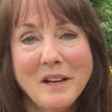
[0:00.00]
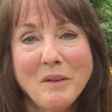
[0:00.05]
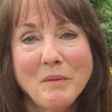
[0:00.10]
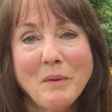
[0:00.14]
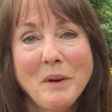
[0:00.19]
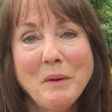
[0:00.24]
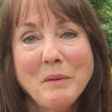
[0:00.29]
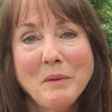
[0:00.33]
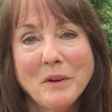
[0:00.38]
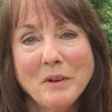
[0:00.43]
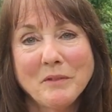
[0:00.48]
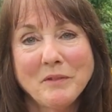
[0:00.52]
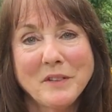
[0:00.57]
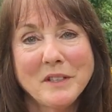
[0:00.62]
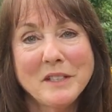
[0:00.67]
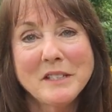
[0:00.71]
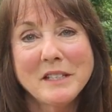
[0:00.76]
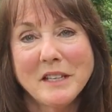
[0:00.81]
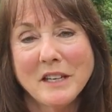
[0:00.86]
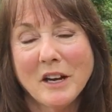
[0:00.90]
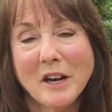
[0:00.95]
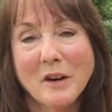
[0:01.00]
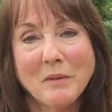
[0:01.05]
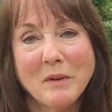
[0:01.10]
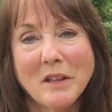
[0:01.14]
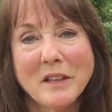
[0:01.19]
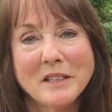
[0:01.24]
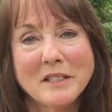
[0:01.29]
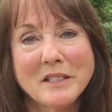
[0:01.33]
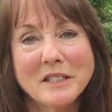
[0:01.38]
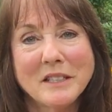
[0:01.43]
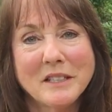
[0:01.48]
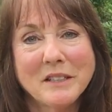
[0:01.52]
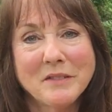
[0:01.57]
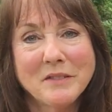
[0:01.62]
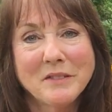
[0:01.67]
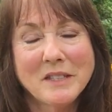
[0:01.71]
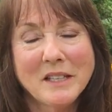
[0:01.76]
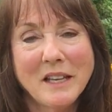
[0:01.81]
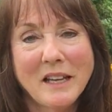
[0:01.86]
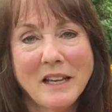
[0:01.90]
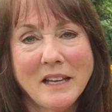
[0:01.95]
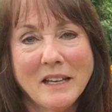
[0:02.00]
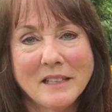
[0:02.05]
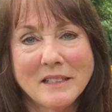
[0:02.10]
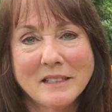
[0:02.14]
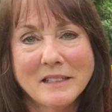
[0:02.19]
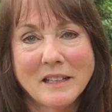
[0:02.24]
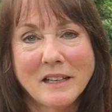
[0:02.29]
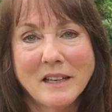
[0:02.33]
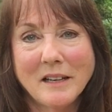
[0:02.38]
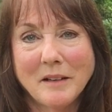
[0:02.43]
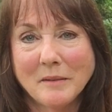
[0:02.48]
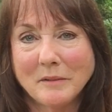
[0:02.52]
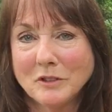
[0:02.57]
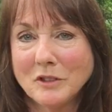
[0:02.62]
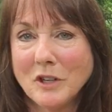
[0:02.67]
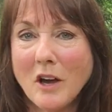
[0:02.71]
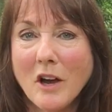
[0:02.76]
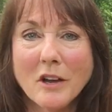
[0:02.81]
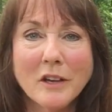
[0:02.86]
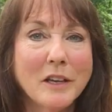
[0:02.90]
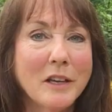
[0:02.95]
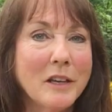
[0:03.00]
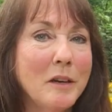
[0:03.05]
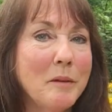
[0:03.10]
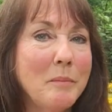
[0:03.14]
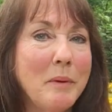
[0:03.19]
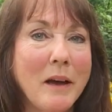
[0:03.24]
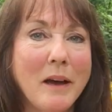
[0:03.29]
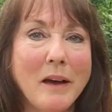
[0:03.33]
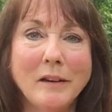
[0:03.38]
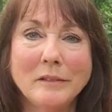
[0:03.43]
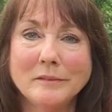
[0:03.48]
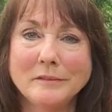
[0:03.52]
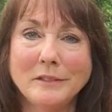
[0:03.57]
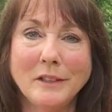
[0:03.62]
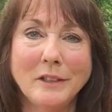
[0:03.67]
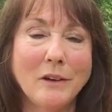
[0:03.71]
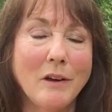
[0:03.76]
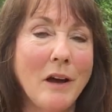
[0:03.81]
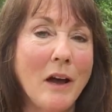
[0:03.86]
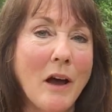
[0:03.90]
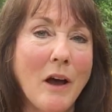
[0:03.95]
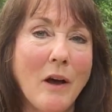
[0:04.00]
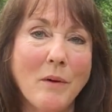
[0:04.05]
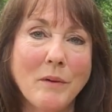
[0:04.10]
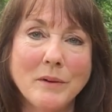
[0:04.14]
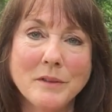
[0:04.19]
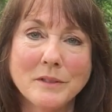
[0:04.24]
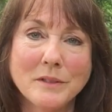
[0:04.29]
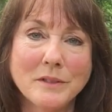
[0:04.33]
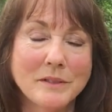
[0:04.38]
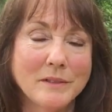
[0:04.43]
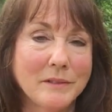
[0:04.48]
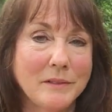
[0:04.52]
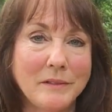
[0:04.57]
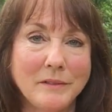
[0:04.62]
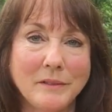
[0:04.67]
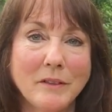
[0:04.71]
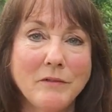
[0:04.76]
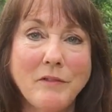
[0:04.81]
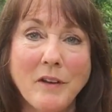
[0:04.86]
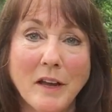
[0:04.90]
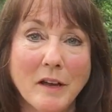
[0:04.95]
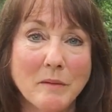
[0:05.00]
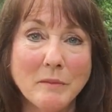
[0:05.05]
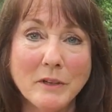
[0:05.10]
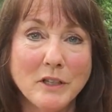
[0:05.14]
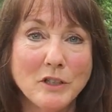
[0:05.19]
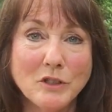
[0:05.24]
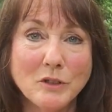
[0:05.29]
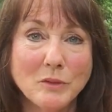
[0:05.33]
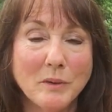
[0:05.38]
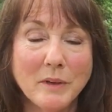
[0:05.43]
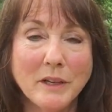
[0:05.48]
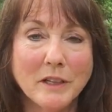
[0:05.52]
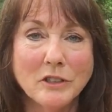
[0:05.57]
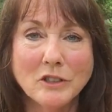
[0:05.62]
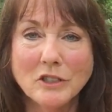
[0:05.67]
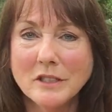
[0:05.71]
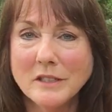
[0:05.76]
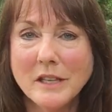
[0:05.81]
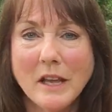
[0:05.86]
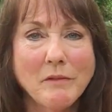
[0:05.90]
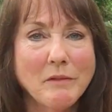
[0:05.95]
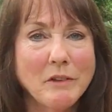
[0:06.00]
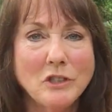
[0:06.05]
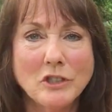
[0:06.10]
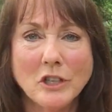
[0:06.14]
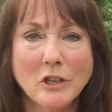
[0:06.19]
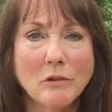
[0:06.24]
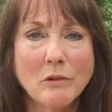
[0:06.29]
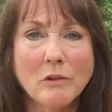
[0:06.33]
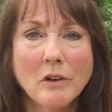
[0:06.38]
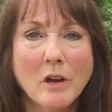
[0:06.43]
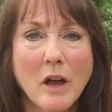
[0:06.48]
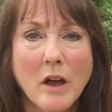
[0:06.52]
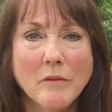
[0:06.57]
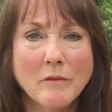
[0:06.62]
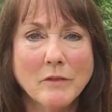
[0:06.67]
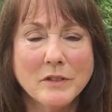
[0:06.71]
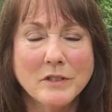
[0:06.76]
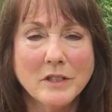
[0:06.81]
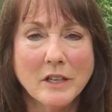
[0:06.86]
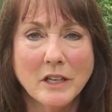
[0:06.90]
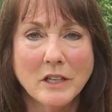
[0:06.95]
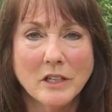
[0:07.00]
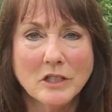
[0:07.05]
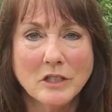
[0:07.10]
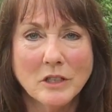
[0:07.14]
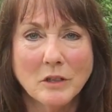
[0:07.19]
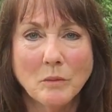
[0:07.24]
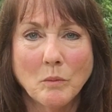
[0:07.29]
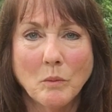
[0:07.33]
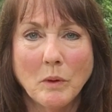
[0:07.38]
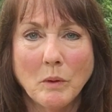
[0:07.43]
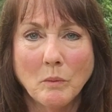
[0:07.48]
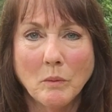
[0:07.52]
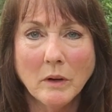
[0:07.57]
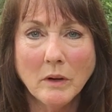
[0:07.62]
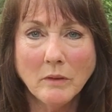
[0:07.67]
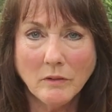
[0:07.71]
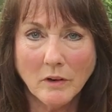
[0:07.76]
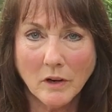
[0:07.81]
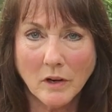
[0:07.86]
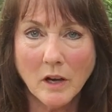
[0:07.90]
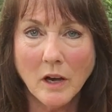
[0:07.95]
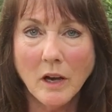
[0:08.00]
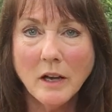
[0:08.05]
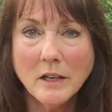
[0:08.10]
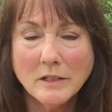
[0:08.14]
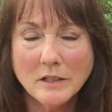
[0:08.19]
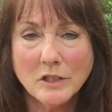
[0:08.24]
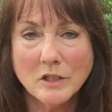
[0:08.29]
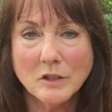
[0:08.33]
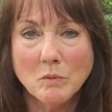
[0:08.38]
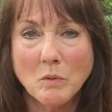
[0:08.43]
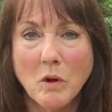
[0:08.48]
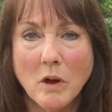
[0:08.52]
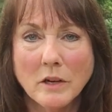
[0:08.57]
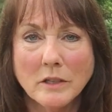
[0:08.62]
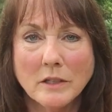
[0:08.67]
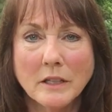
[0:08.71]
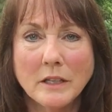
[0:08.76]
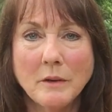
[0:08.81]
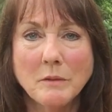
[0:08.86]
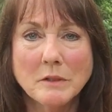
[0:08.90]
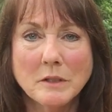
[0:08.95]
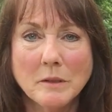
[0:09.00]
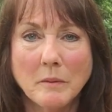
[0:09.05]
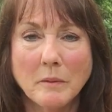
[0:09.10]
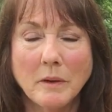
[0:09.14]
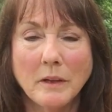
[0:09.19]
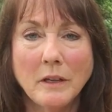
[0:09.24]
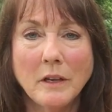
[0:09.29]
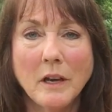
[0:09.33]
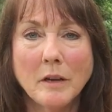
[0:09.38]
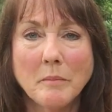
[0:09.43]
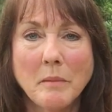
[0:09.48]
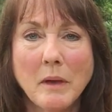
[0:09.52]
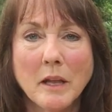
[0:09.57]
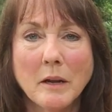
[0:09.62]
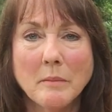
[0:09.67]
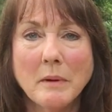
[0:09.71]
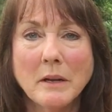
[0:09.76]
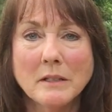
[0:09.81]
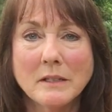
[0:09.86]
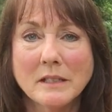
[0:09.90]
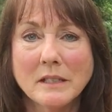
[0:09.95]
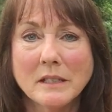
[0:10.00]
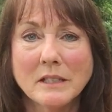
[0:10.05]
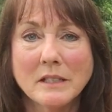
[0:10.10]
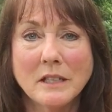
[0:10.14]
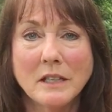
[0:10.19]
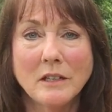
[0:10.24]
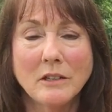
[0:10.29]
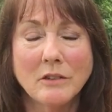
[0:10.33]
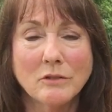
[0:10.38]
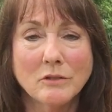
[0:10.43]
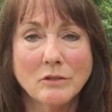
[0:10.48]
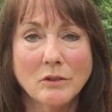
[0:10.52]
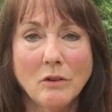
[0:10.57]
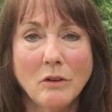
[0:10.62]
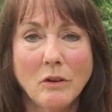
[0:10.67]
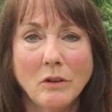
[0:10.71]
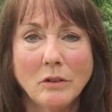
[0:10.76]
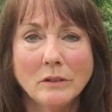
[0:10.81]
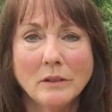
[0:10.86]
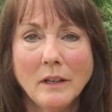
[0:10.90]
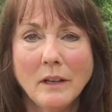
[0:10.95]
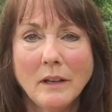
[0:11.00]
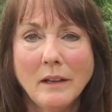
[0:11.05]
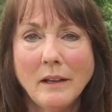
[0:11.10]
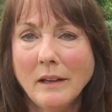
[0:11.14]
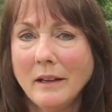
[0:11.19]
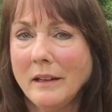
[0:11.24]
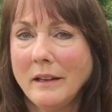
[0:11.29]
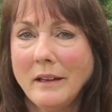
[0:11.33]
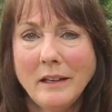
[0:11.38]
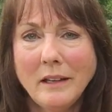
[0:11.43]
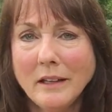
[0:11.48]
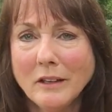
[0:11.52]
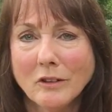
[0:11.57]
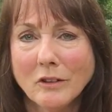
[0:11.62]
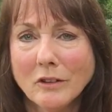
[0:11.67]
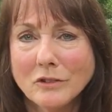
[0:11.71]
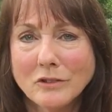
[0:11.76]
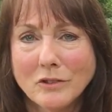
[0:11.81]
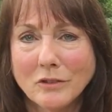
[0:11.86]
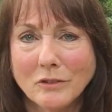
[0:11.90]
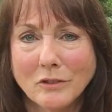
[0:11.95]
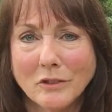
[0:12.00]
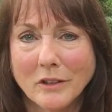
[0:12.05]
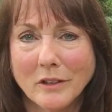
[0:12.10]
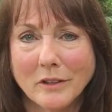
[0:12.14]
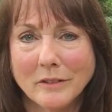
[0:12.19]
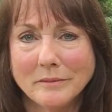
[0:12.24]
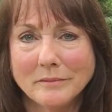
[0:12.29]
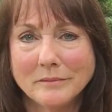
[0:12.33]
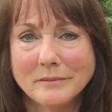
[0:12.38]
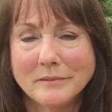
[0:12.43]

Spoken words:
We were visiting our relatives and talking about, you know, how is the family doing and just having general conversation when one of our cousins walked in. He was a young man about 16 years old and he didn't look too good.